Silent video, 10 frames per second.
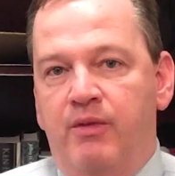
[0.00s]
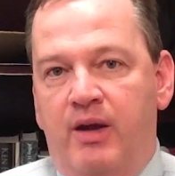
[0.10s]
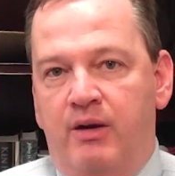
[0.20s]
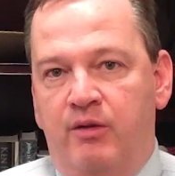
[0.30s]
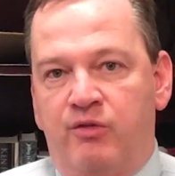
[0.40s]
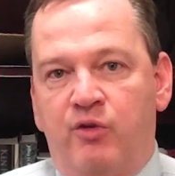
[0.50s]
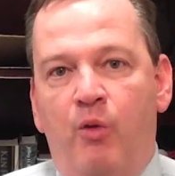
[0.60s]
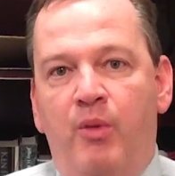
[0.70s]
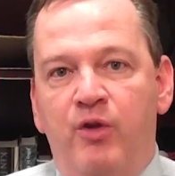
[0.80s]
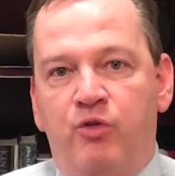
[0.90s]
that it is so
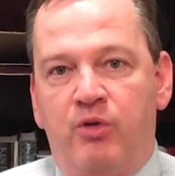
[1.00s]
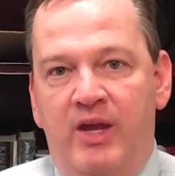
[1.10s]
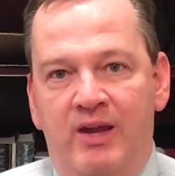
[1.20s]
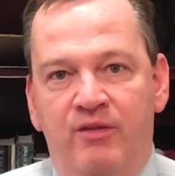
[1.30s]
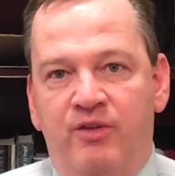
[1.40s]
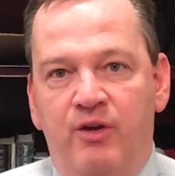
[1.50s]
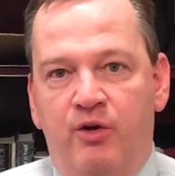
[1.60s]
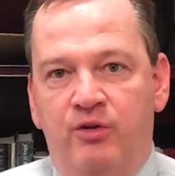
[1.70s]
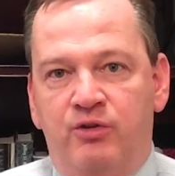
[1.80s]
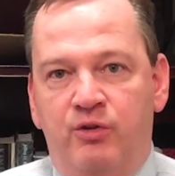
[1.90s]
much
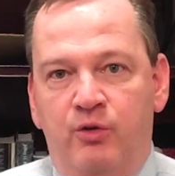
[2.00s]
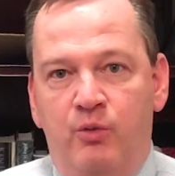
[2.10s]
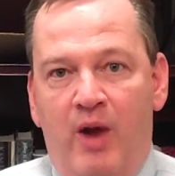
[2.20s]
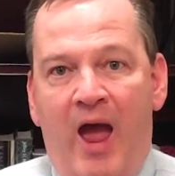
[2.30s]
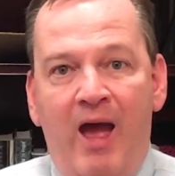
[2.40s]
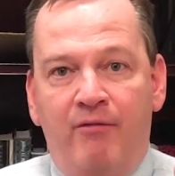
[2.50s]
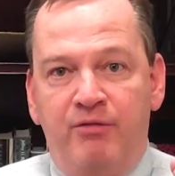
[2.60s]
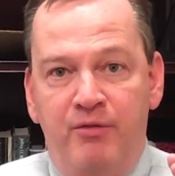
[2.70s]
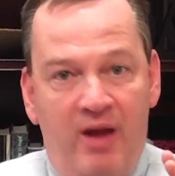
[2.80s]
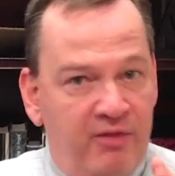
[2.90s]
easier to have
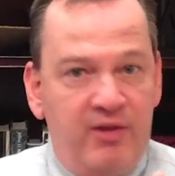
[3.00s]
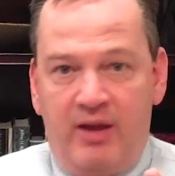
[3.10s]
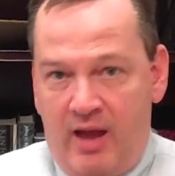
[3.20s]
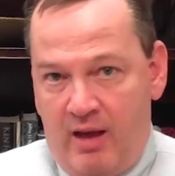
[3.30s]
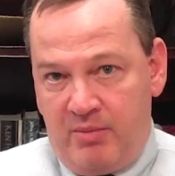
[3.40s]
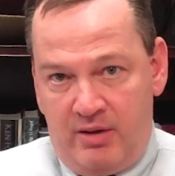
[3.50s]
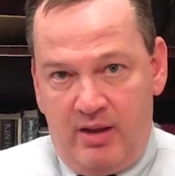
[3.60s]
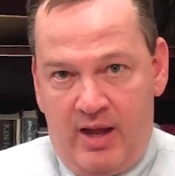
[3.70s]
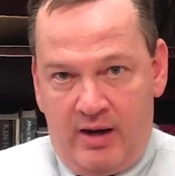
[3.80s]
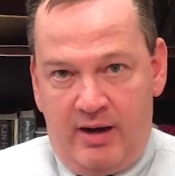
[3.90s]
nothing happen
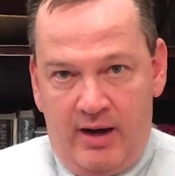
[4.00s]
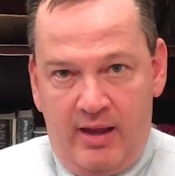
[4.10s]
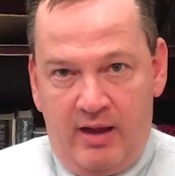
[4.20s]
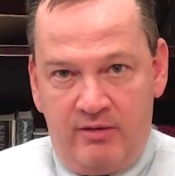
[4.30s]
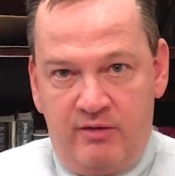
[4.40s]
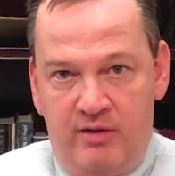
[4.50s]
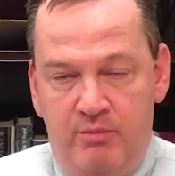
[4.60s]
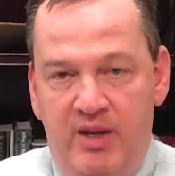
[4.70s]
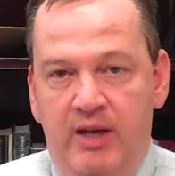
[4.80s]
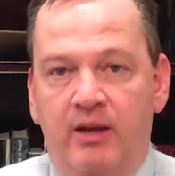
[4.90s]
at an NAIC
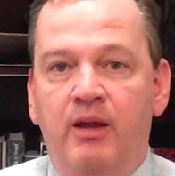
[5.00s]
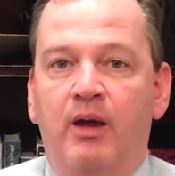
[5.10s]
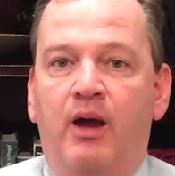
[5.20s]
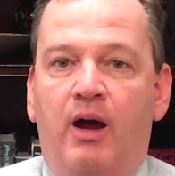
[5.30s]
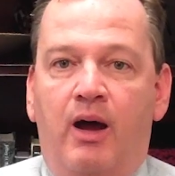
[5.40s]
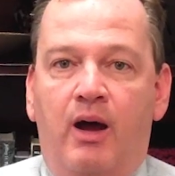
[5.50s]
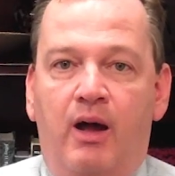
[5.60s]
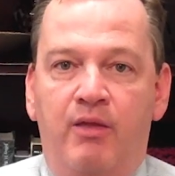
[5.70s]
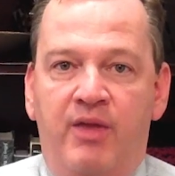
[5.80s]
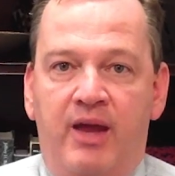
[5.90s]
meeting
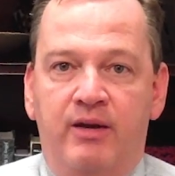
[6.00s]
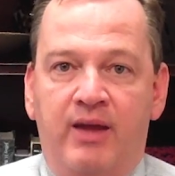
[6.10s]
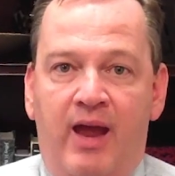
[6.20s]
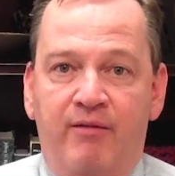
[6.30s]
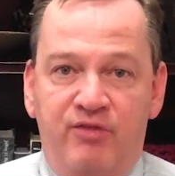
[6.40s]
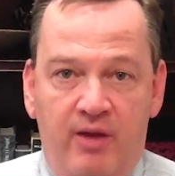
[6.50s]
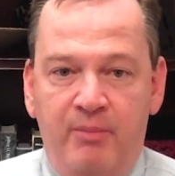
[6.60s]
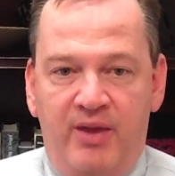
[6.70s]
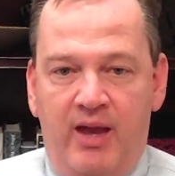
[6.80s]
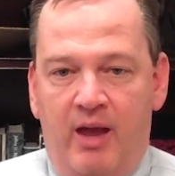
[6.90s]
than to have
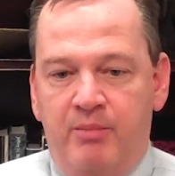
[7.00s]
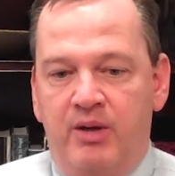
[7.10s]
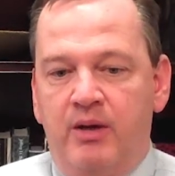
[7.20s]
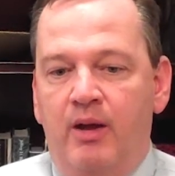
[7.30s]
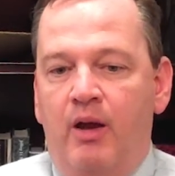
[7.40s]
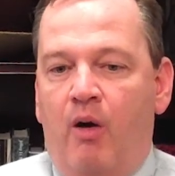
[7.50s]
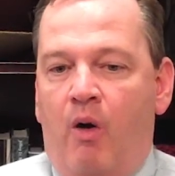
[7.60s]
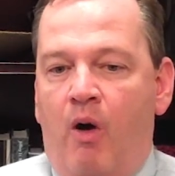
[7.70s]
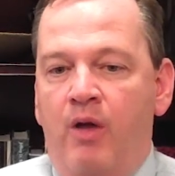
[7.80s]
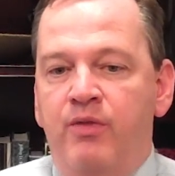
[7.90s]
something happen.
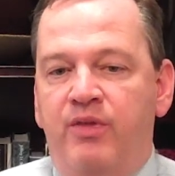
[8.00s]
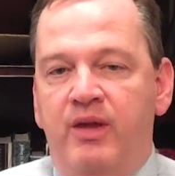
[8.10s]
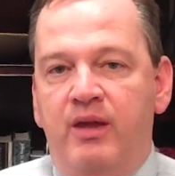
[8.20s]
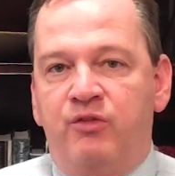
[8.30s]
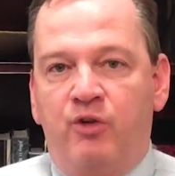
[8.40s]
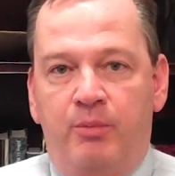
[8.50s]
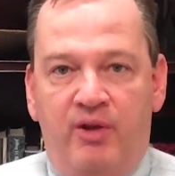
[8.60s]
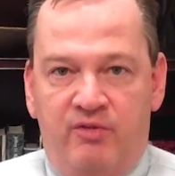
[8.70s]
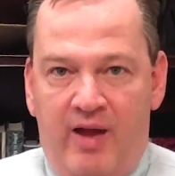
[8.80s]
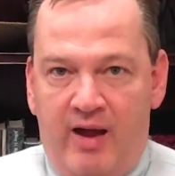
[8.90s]
On the
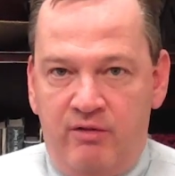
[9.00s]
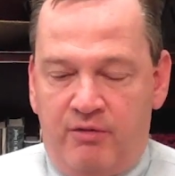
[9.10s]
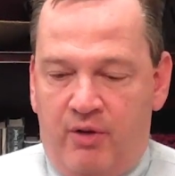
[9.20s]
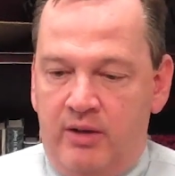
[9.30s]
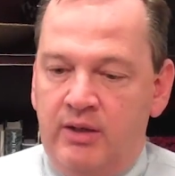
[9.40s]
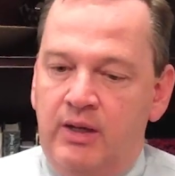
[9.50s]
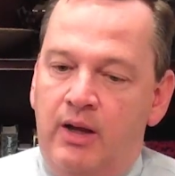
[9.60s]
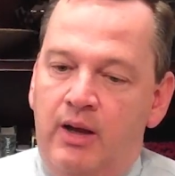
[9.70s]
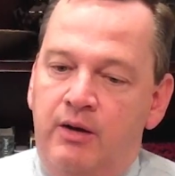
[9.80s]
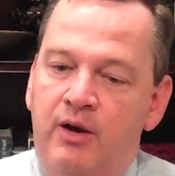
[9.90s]
surplus lines front,
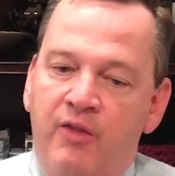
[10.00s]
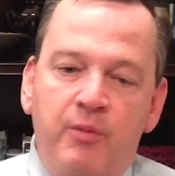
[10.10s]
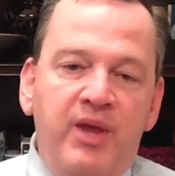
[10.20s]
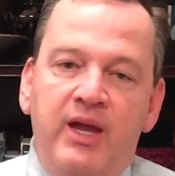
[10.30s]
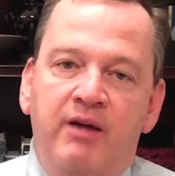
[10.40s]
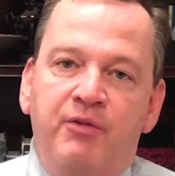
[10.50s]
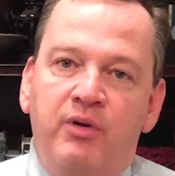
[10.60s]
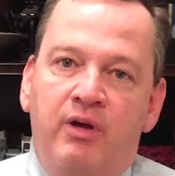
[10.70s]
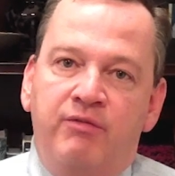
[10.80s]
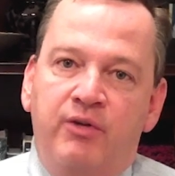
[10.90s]
another big
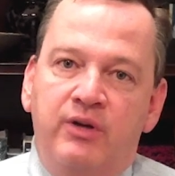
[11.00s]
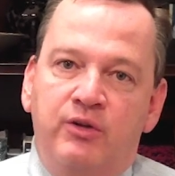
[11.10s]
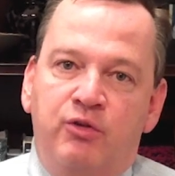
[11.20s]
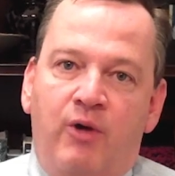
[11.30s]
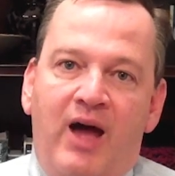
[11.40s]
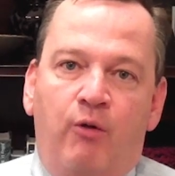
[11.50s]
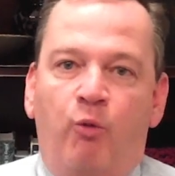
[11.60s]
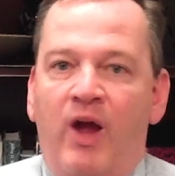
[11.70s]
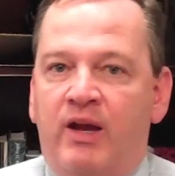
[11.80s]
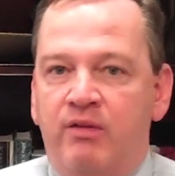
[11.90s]
effort afoot to try to
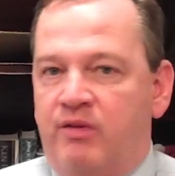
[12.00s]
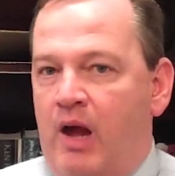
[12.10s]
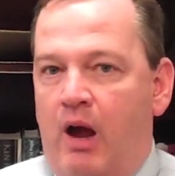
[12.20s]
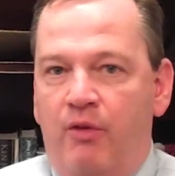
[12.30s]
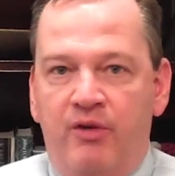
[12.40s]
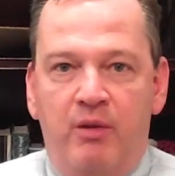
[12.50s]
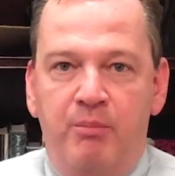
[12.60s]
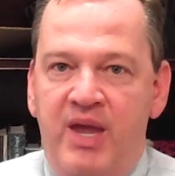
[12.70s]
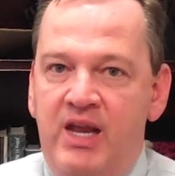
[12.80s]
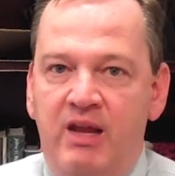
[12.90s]
reconcile the
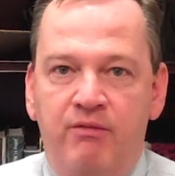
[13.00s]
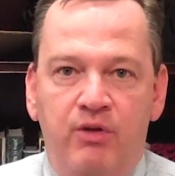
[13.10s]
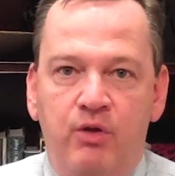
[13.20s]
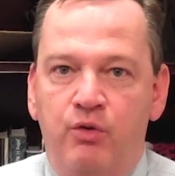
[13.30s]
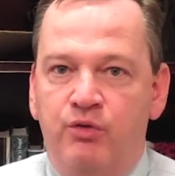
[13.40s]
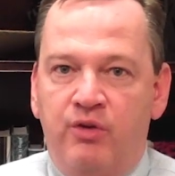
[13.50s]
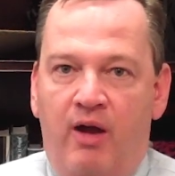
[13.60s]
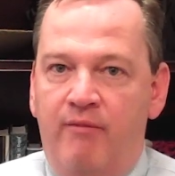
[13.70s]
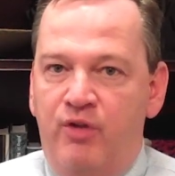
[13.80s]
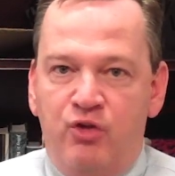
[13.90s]
competing views
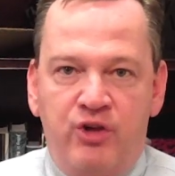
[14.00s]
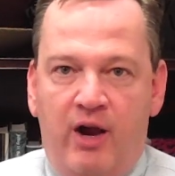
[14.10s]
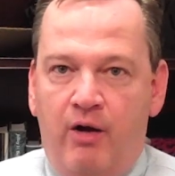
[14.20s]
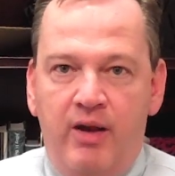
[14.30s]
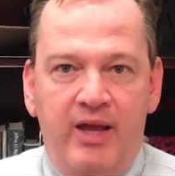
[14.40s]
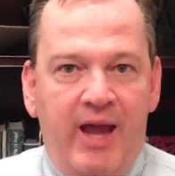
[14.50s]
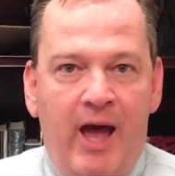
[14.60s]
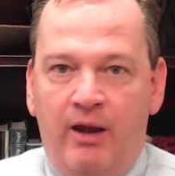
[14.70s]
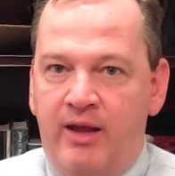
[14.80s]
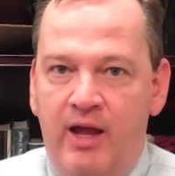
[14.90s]
of the sharing and
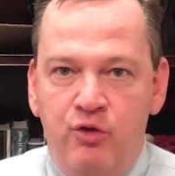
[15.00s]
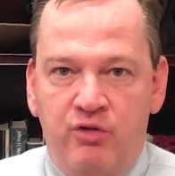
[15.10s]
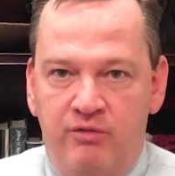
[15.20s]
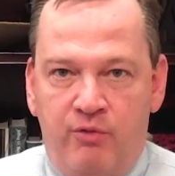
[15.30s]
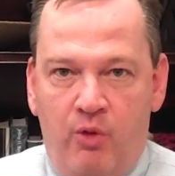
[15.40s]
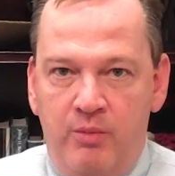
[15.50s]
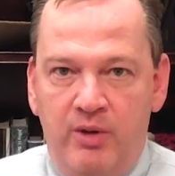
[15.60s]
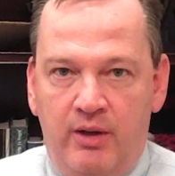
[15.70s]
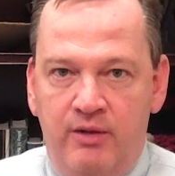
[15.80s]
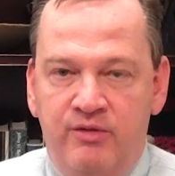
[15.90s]
allocation
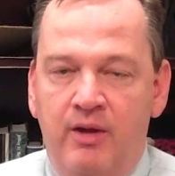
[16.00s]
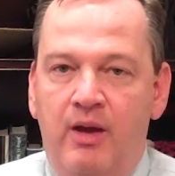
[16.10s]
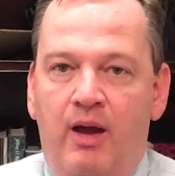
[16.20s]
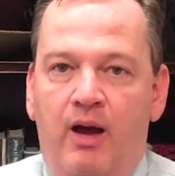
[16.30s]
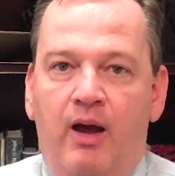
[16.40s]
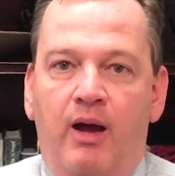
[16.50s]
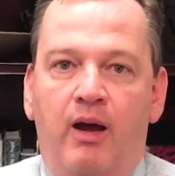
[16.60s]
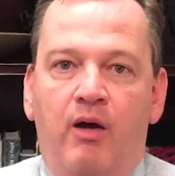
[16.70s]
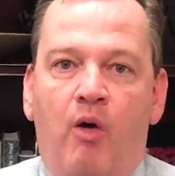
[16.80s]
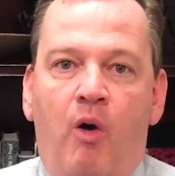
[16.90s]
formulas
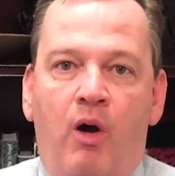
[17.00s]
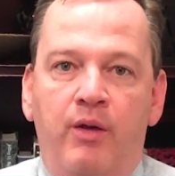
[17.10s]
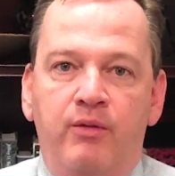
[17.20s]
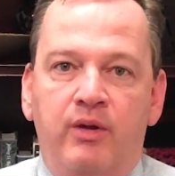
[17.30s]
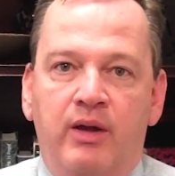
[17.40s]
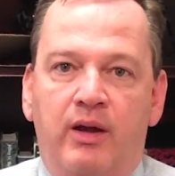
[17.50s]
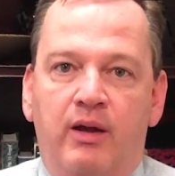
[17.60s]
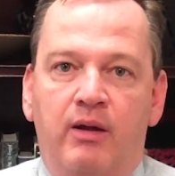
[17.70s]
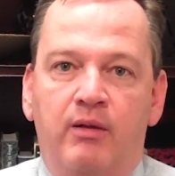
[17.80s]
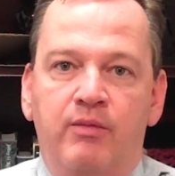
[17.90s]
on
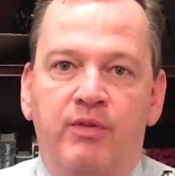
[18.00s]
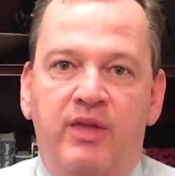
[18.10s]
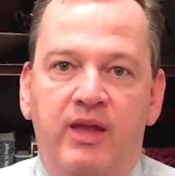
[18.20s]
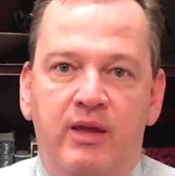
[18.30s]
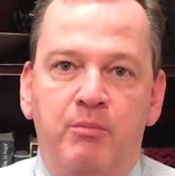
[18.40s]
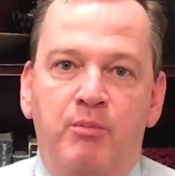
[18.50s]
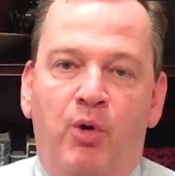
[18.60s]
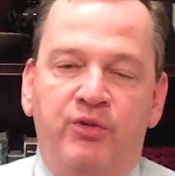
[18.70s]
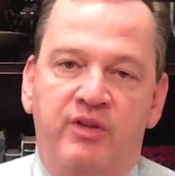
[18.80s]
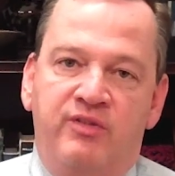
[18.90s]
the
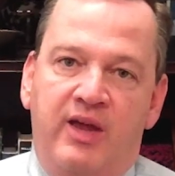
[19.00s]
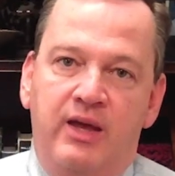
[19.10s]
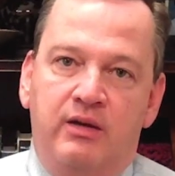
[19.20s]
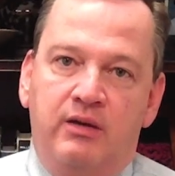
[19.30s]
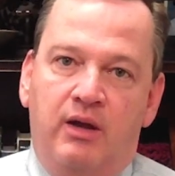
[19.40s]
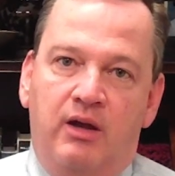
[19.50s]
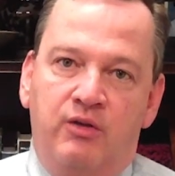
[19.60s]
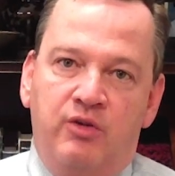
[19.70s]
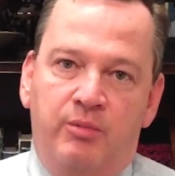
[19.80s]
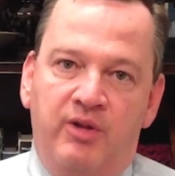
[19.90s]
multi-state
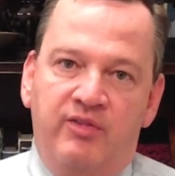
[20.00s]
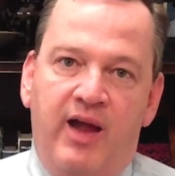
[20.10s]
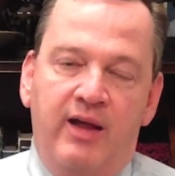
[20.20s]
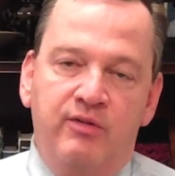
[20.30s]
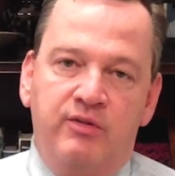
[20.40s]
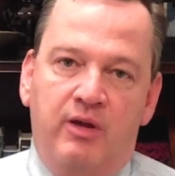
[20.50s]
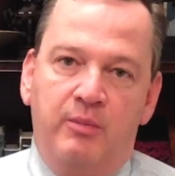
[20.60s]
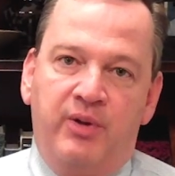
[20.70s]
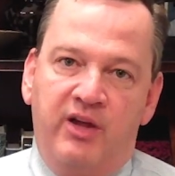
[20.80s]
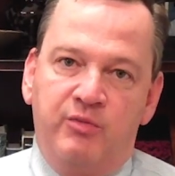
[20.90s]
surplus lines
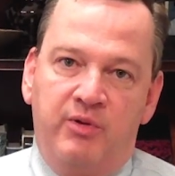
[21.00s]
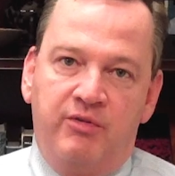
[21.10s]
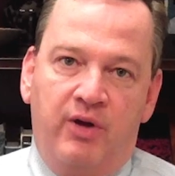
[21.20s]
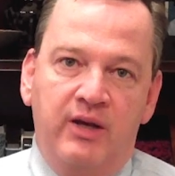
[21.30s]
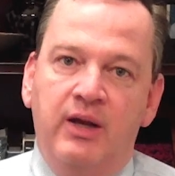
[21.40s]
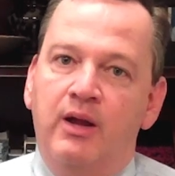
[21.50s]
placement front.